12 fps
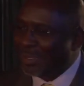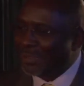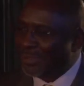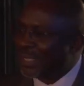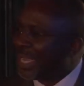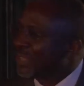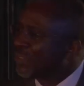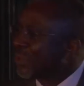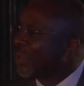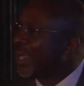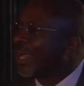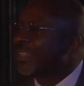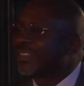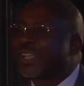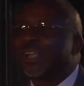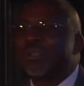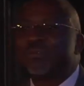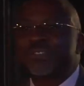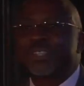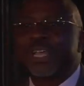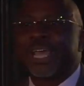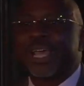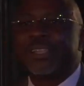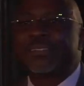reassure ourselves
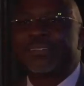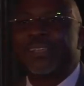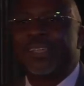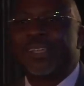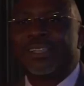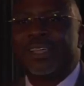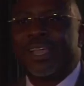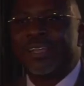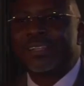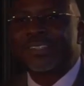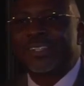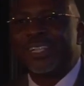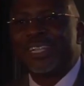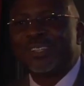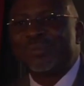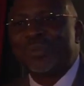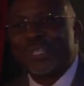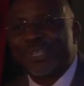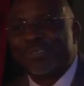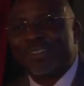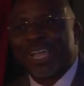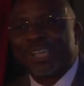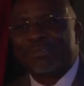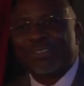that there is still a little bit of
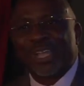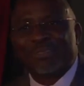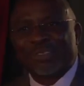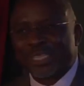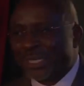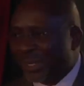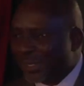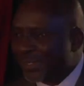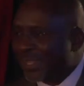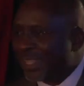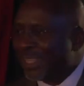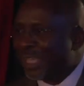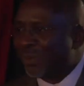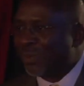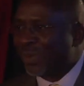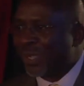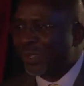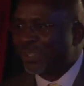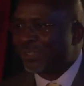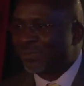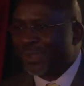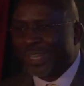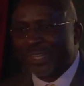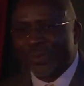life left in us and that we were going to
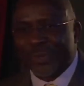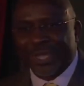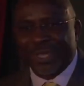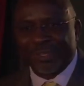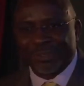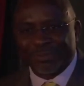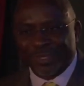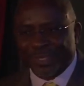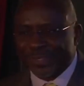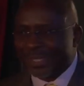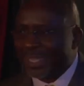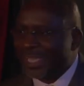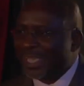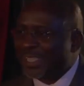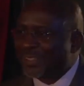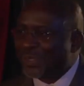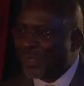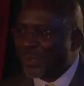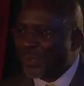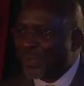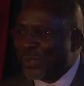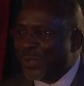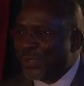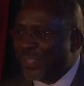find a way out of this.
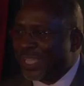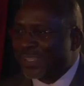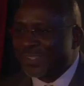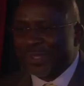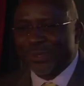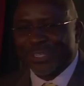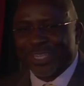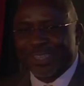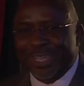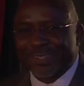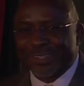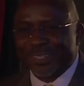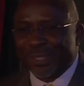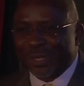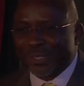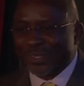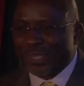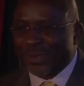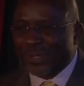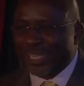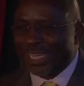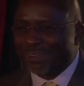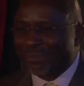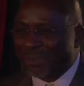So this $100,000 that we're
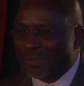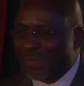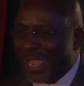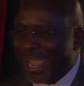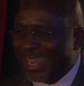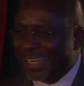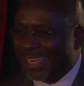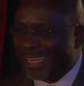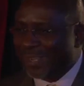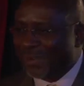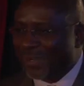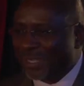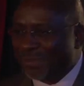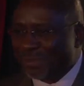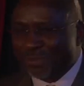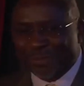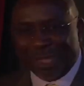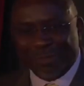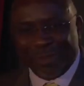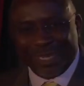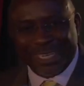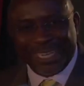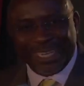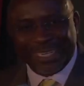getting from Anne and her wonderful
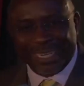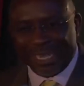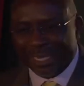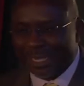family and